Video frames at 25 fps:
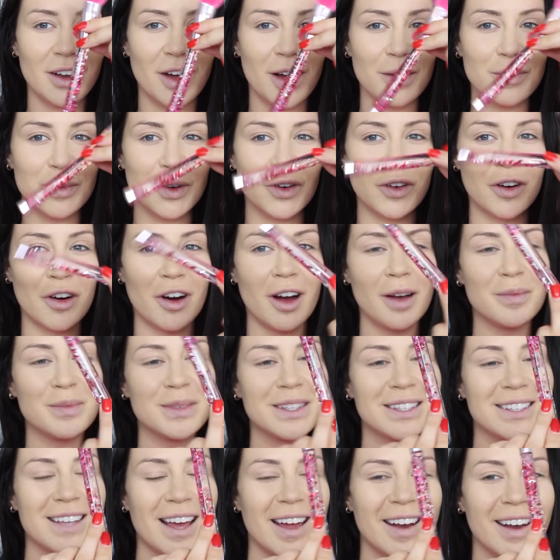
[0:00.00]
Lime
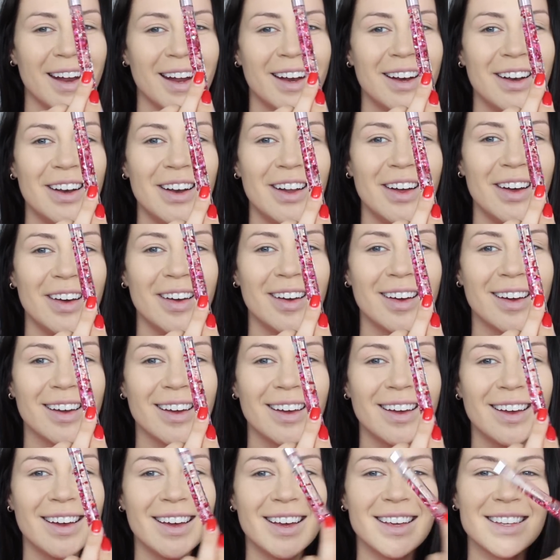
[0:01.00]
Crime sent, and
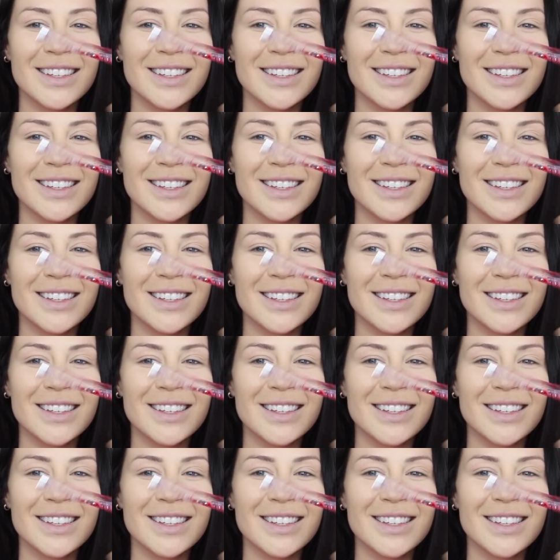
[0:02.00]
look!